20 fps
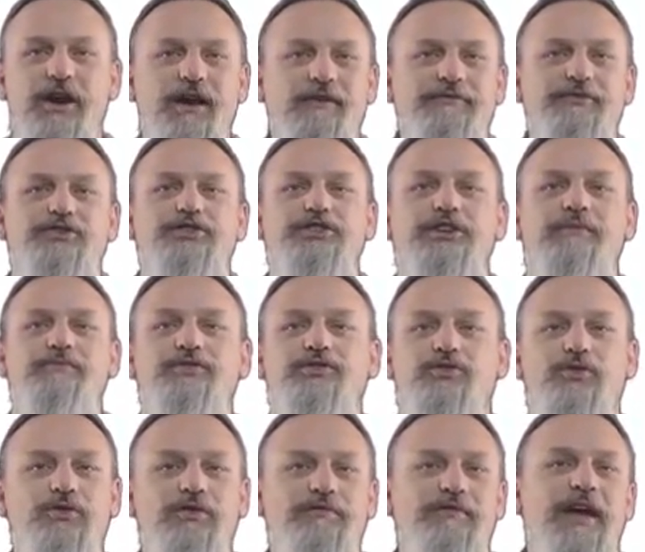offer some
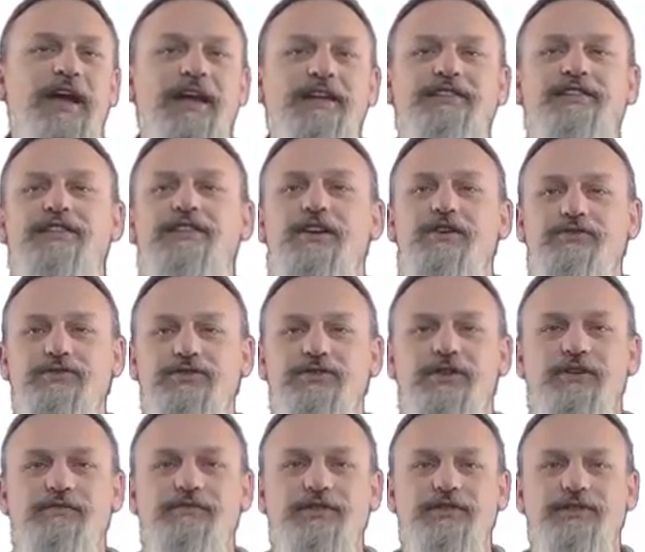sort of SEO
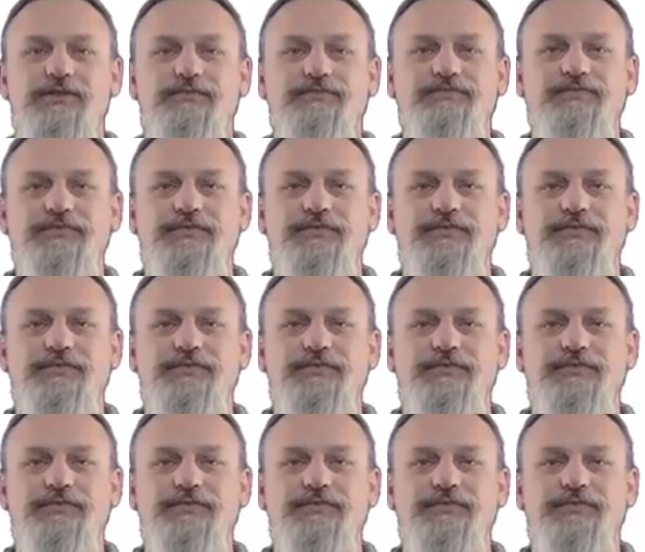service.